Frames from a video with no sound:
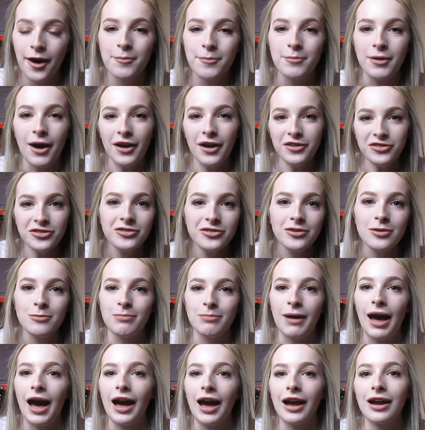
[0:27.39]
But I just got
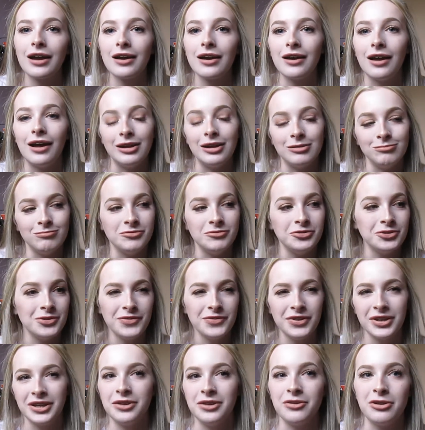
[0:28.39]
back, so if
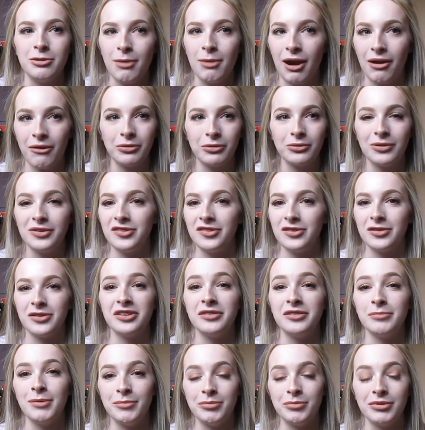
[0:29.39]
you can hear any background noises, it's
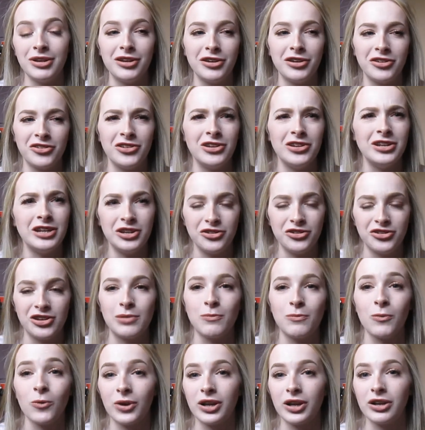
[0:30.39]
because people are literally
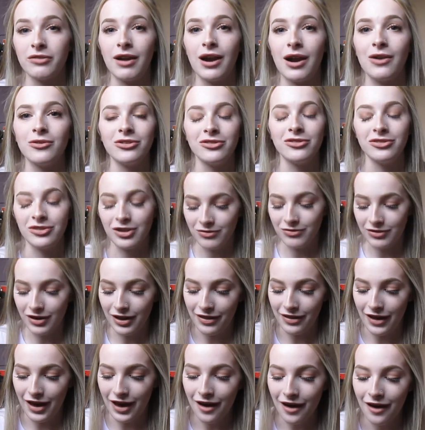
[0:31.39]
walking around and stuff
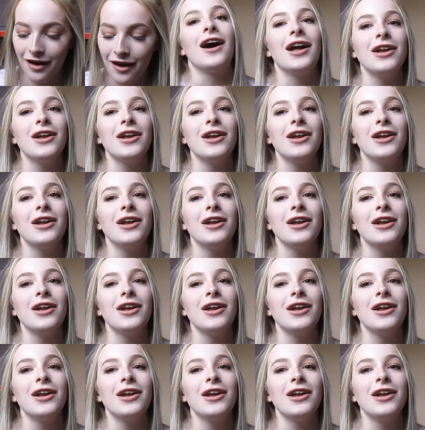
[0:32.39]
like that.